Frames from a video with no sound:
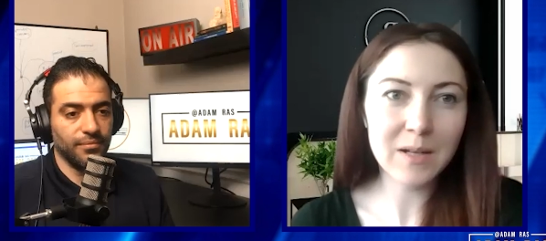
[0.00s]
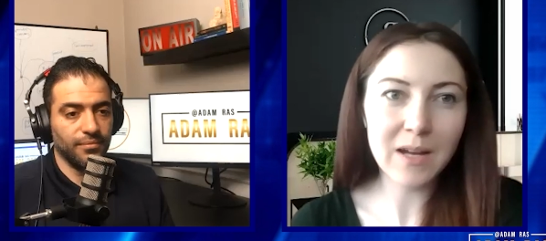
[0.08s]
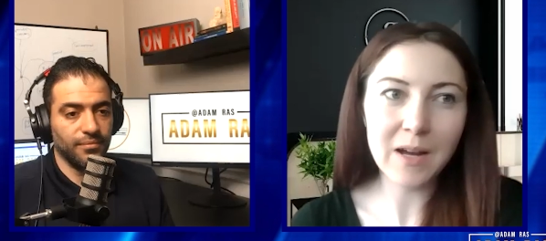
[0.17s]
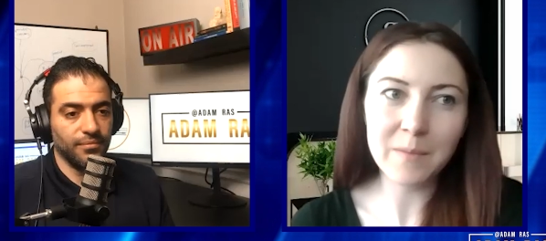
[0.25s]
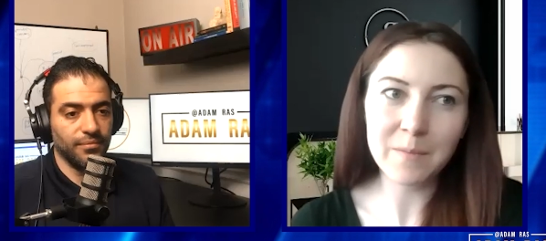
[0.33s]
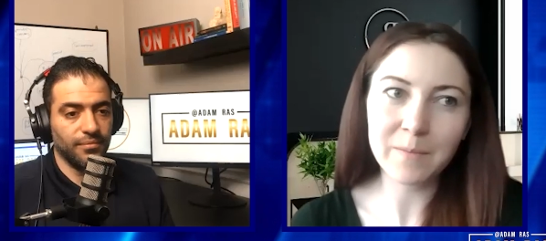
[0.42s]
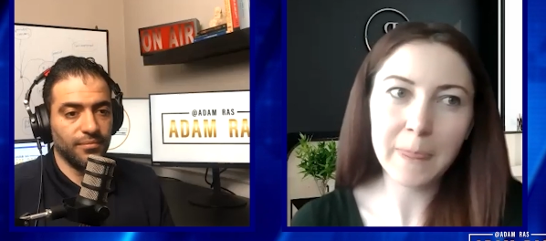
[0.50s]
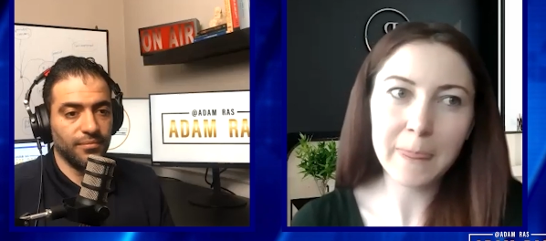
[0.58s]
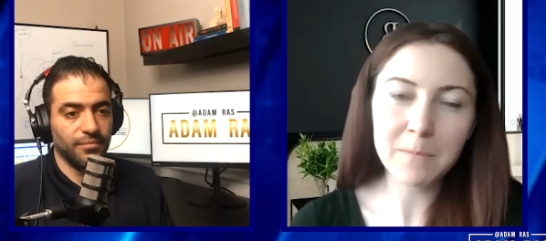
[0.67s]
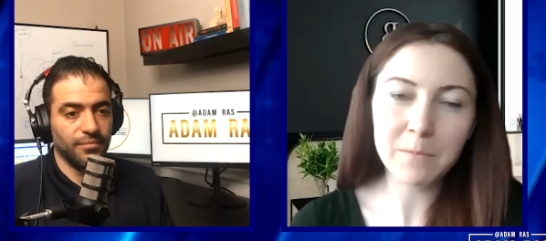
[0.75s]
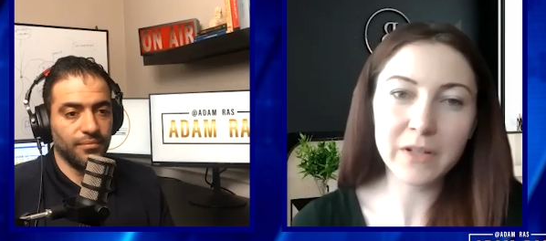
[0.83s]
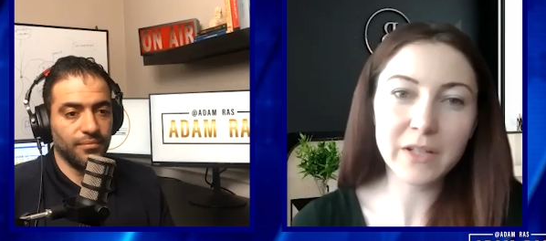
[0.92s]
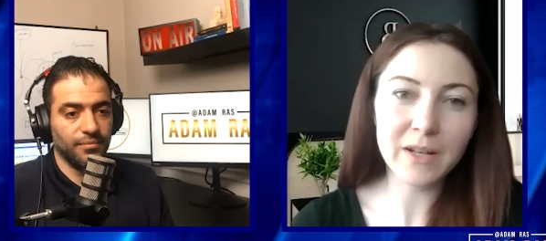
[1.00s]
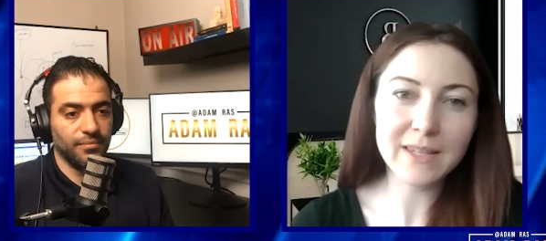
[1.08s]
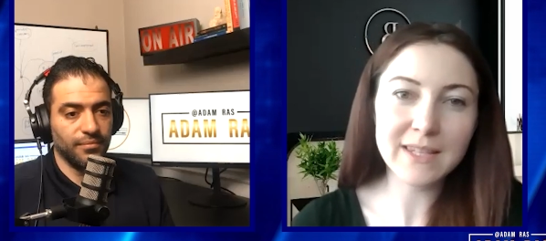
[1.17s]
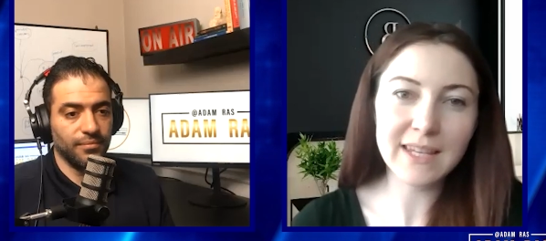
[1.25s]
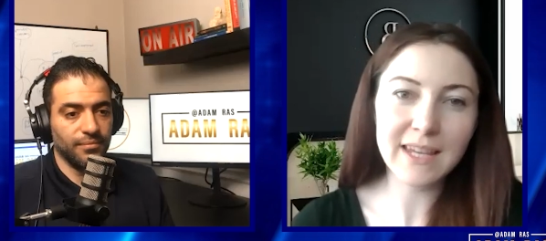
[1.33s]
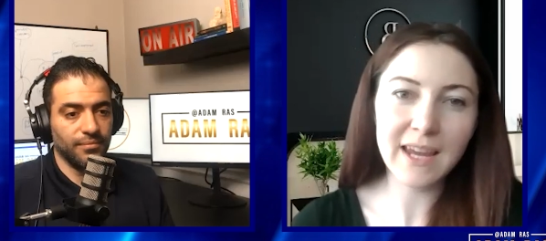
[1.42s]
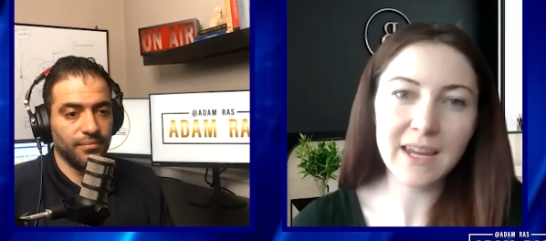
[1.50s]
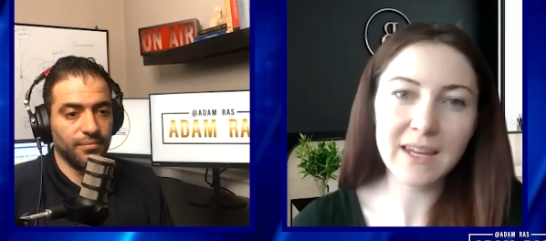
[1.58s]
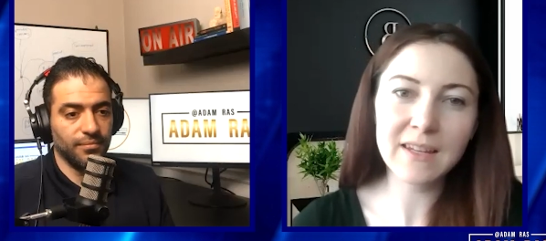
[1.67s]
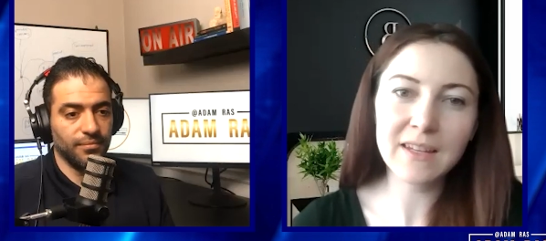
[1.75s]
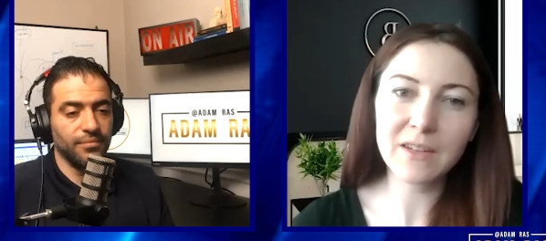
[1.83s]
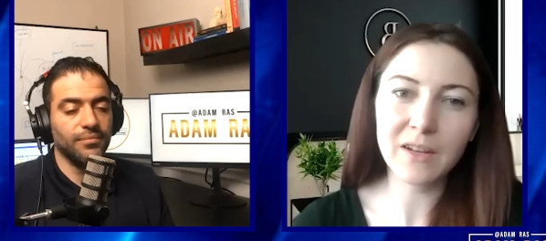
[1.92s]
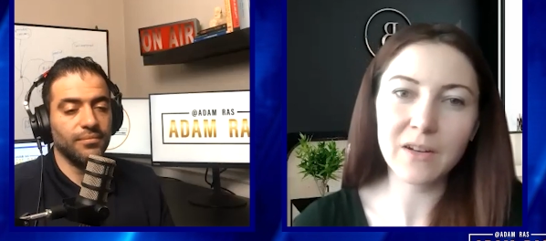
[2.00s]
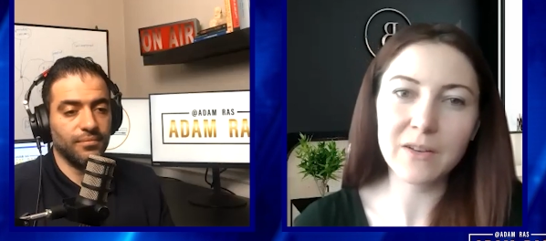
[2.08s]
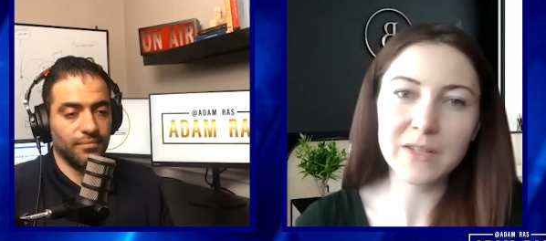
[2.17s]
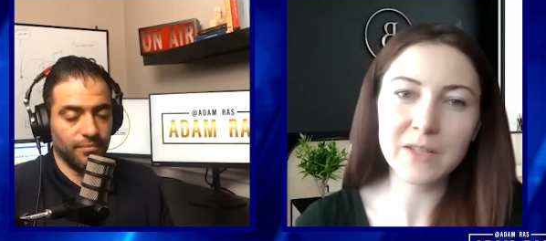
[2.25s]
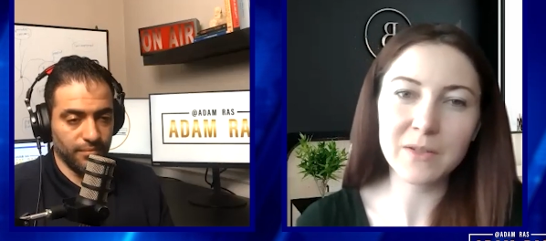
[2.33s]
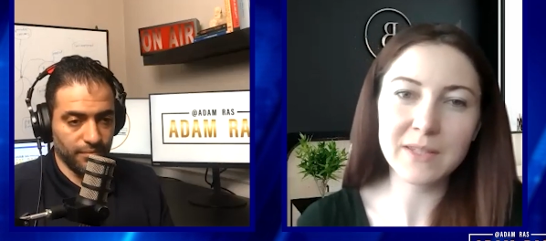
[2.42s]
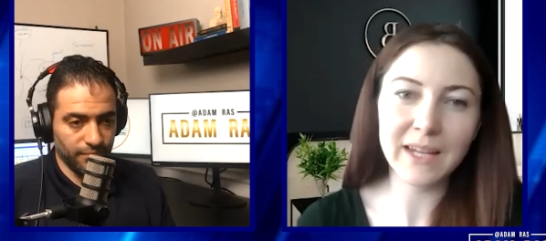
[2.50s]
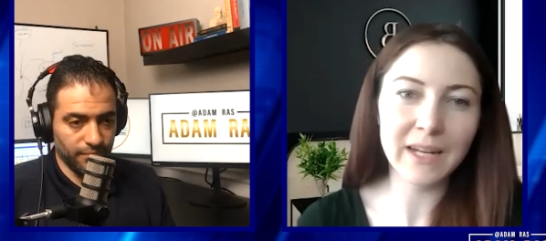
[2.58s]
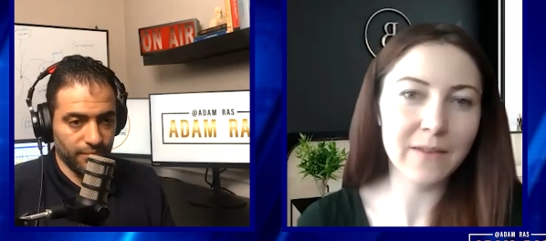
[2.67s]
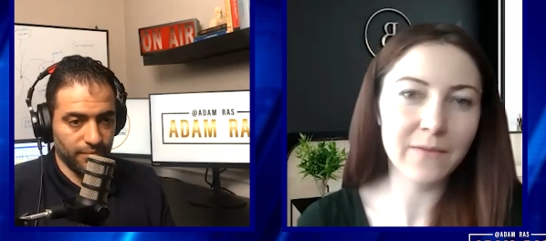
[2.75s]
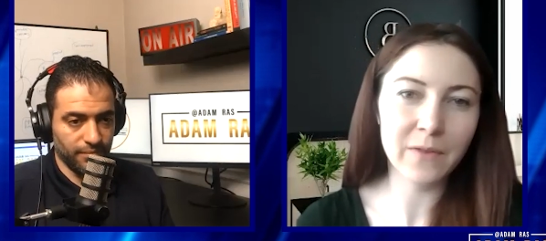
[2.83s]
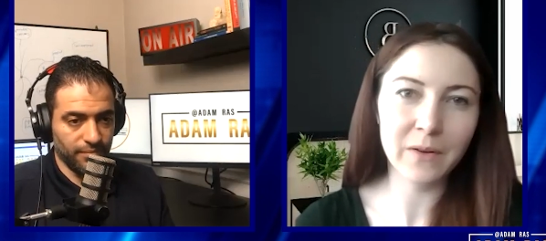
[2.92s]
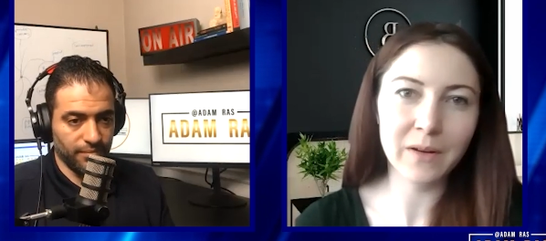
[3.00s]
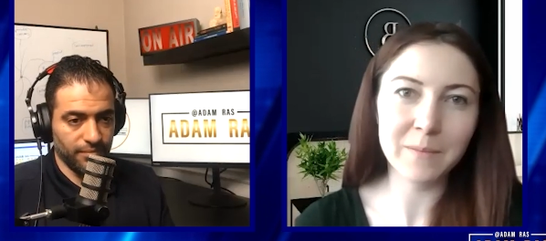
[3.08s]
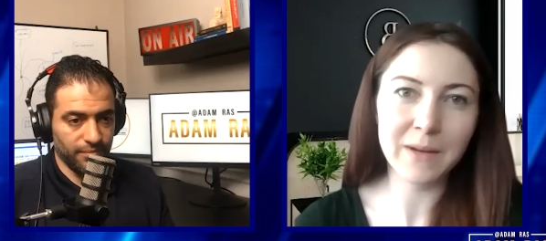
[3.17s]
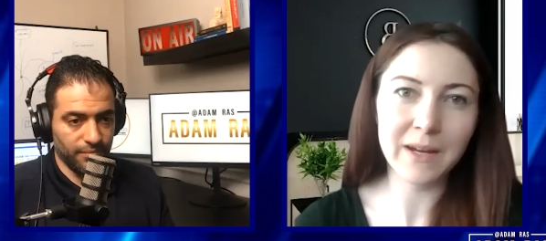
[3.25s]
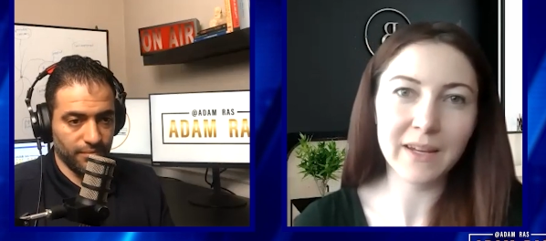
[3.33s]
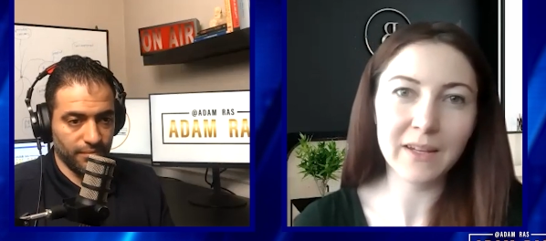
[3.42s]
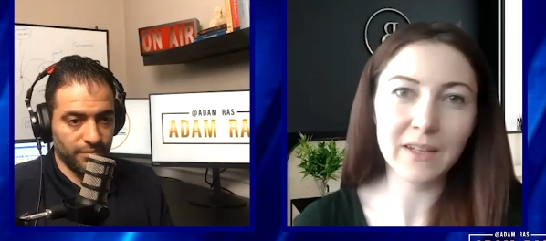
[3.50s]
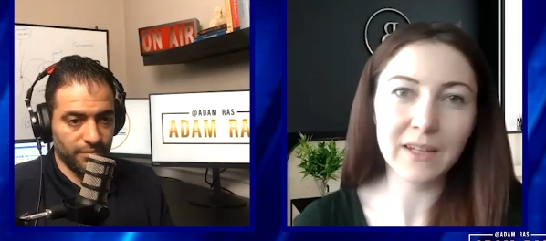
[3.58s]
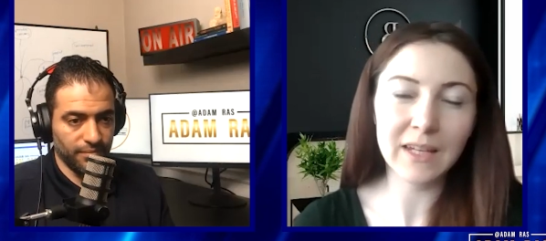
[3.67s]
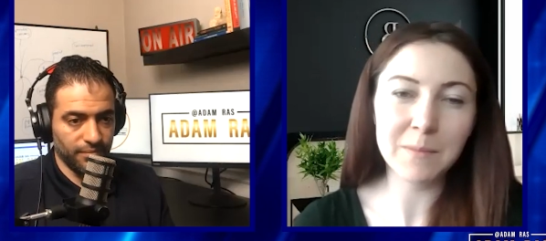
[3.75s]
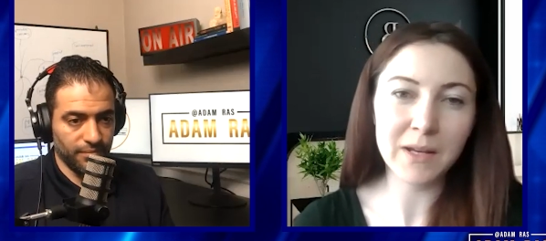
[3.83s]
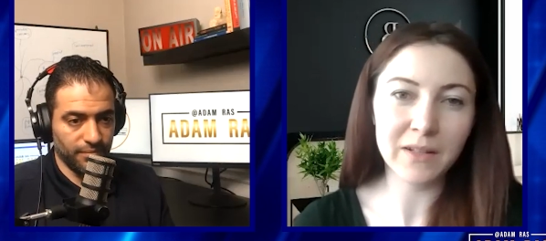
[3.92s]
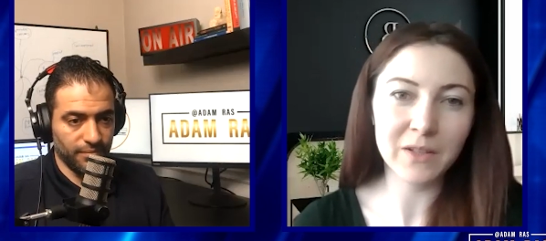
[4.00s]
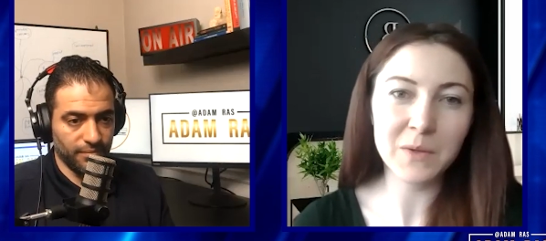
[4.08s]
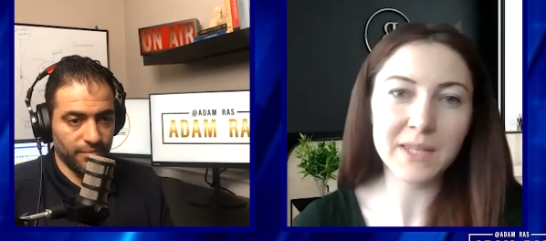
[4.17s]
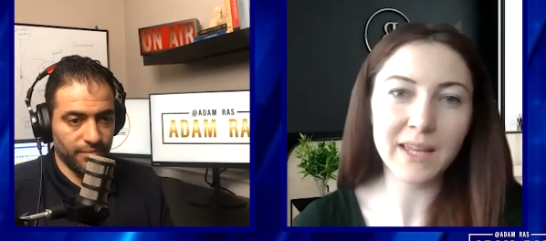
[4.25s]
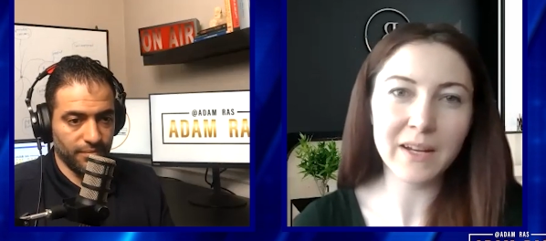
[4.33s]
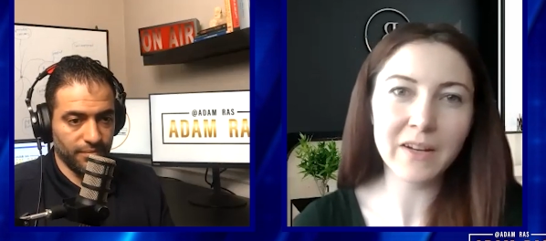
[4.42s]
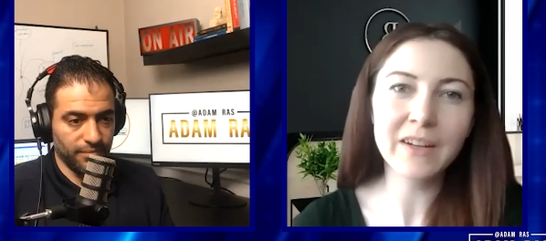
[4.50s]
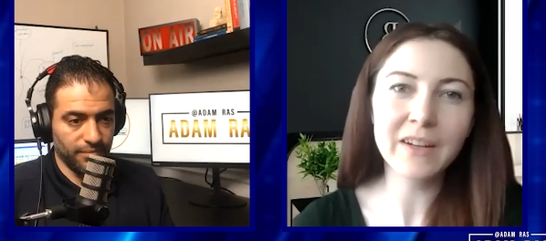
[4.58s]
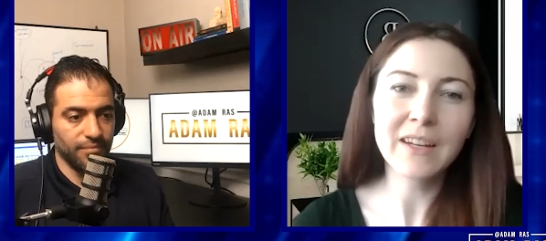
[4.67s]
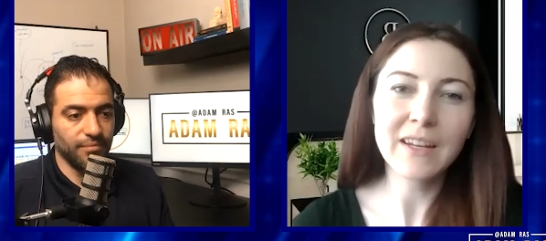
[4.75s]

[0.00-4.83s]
Speaker 1: um, brei.ca, you can also sign up for my email newsletter.